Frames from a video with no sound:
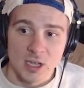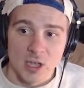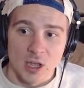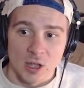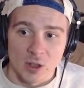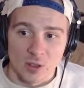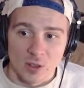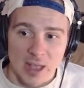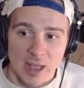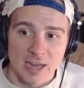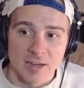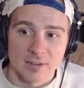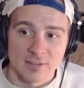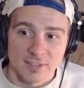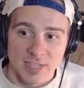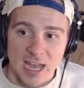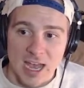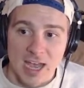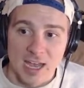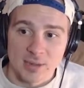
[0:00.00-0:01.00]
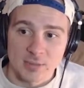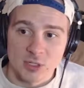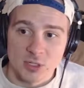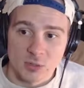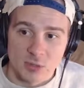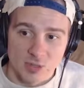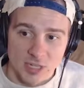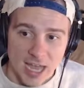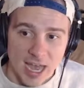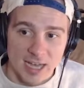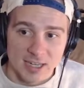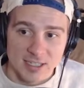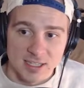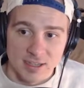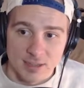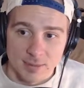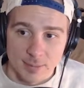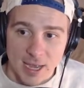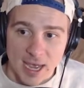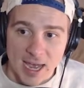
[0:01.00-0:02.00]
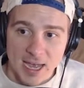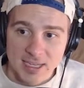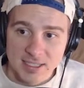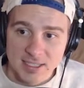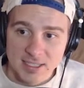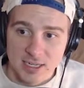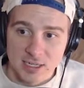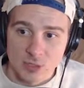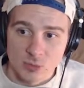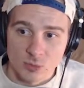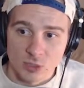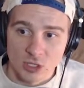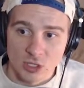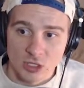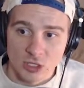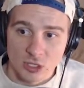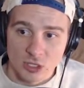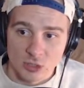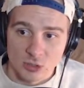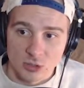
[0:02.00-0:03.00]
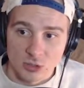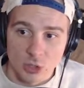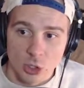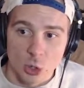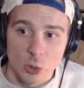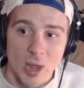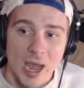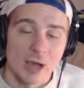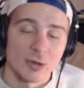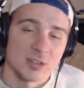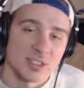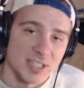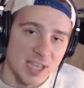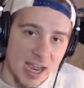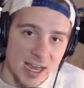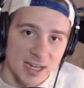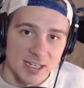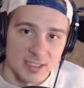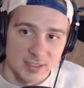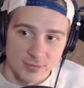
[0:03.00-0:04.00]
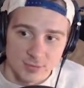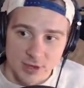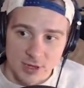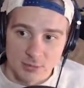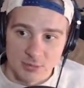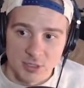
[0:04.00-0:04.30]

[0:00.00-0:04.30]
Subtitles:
a lot of time to react to the pass, and he really can go outside his frame to